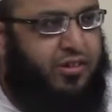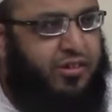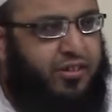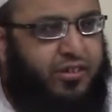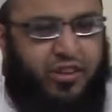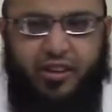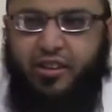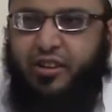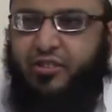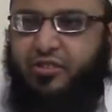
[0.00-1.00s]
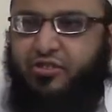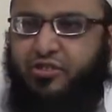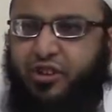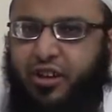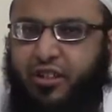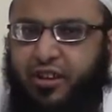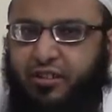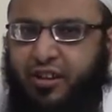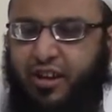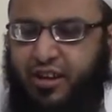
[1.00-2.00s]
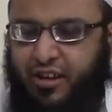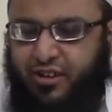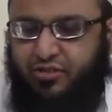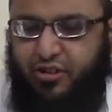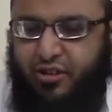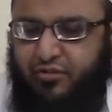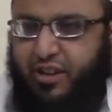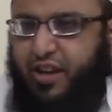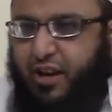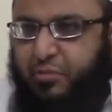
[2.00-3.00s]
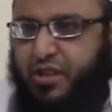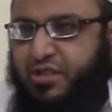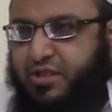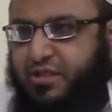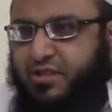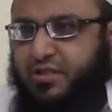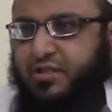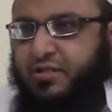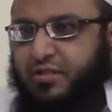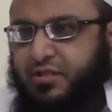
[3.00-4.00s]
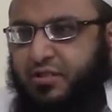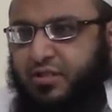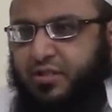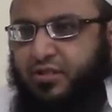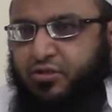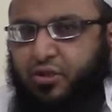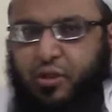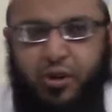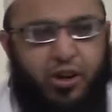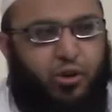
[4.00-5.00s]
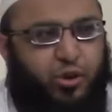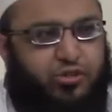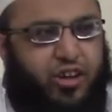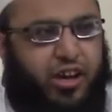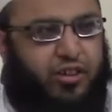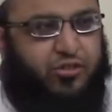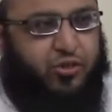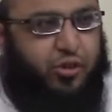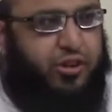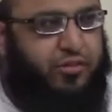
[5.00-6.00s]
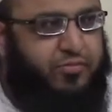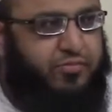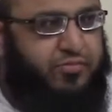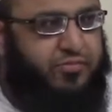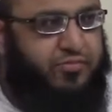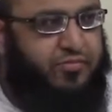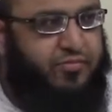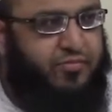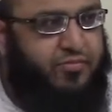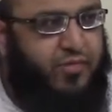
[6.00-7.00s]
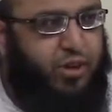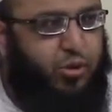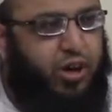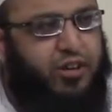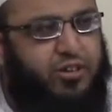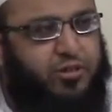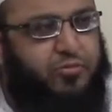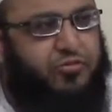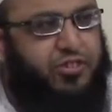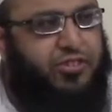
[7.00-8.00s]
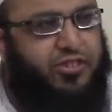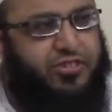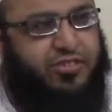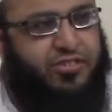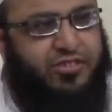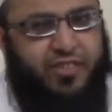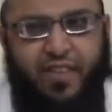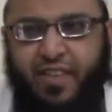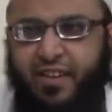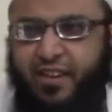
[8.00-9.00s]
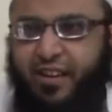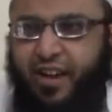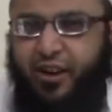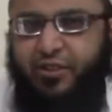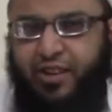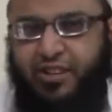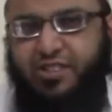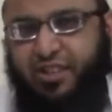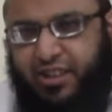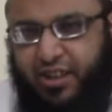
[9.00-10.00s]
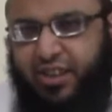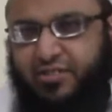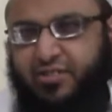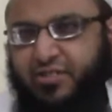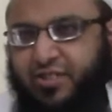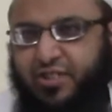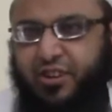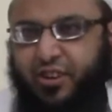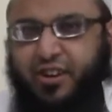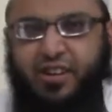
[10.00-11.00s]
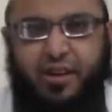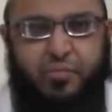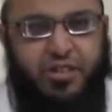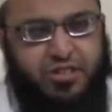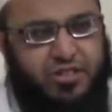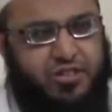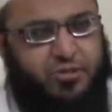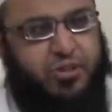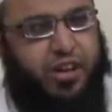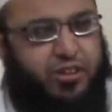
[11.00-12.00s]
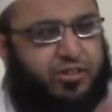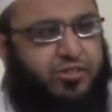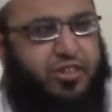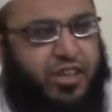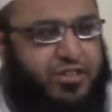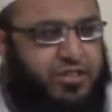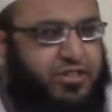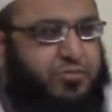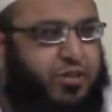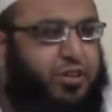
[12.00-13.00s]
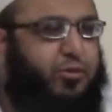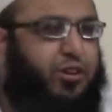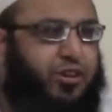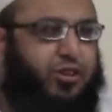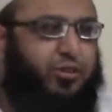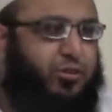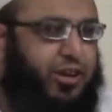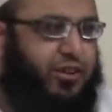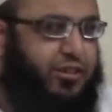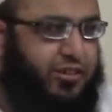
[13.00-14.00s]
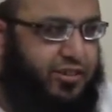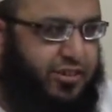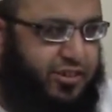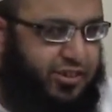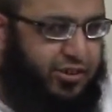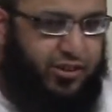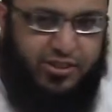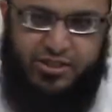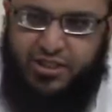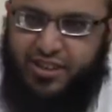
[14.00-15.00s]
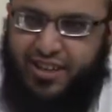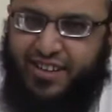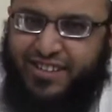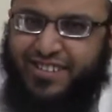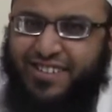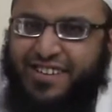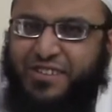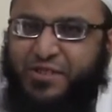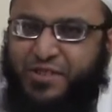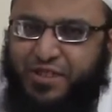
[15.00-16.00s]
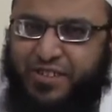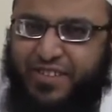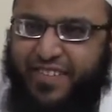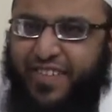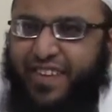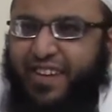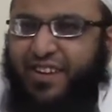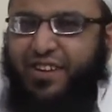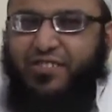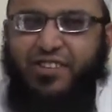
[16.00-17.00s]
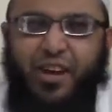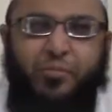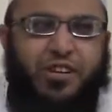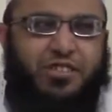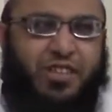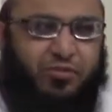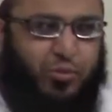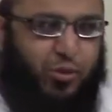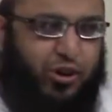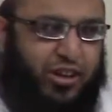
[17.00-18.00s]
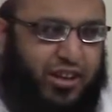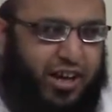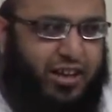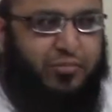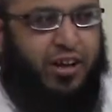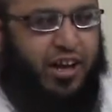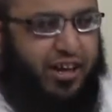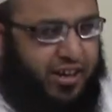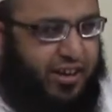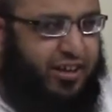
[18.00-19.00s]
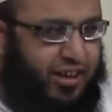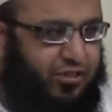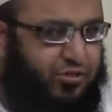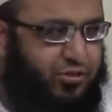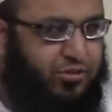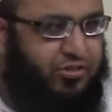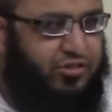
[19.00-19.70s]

They're saying that there's this string theory that connects all of the dimensions. So they made a whole science for it. Quantum physics. And now they're telling us that there are dimensions with other creations. Brother, we already know that. They're called jinnat and jinn. And there's a dimension even more than that, the malaika and angels.